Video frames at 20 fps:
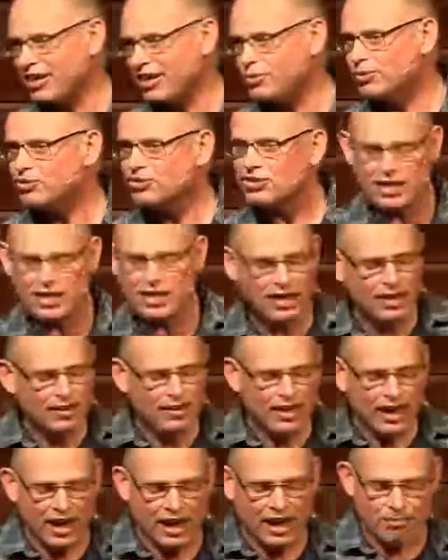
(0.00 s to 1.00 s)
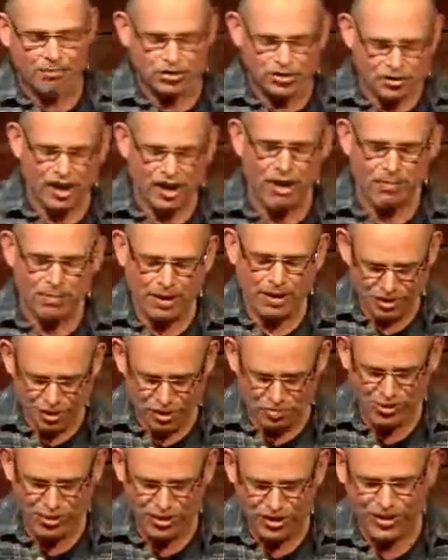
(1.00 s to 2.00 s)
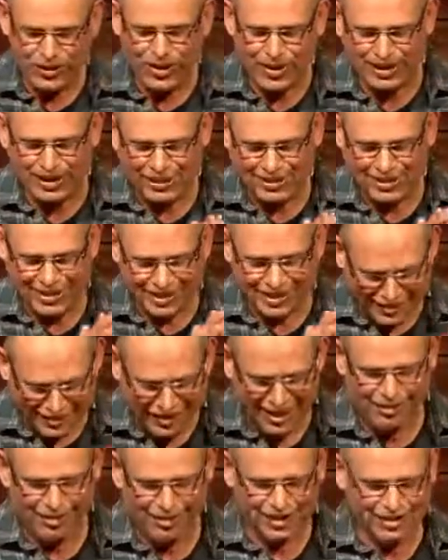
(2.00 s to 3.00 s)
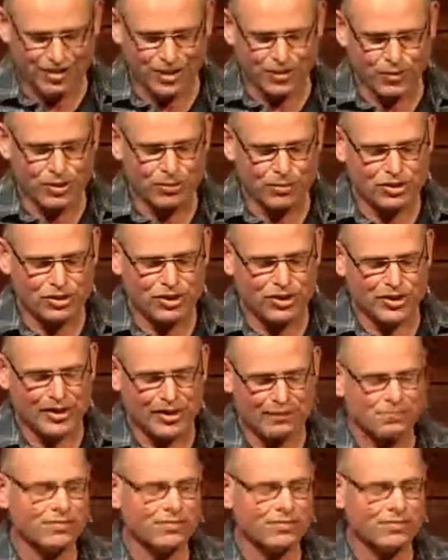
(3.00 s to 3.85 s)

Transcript: was the Starbucks Spirituality series that we were doing.